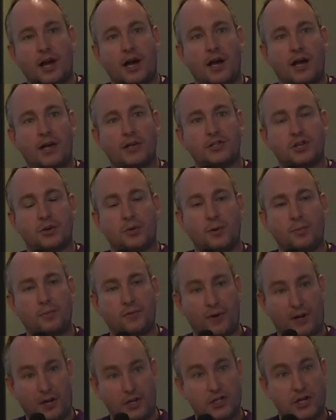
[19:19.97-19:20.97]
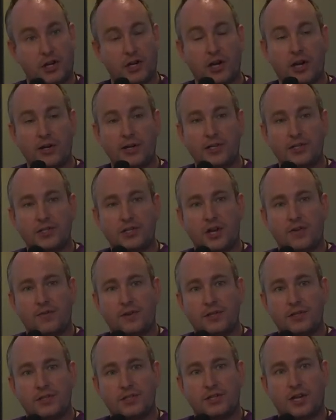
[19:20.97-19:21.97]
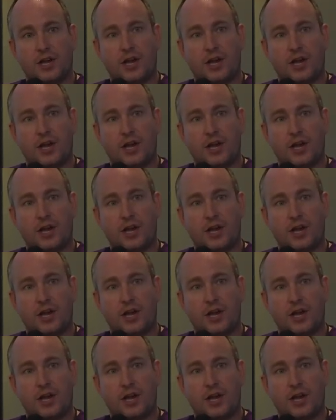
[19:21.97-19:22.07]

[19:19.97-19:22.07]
Uh, so we provide a geocoding service.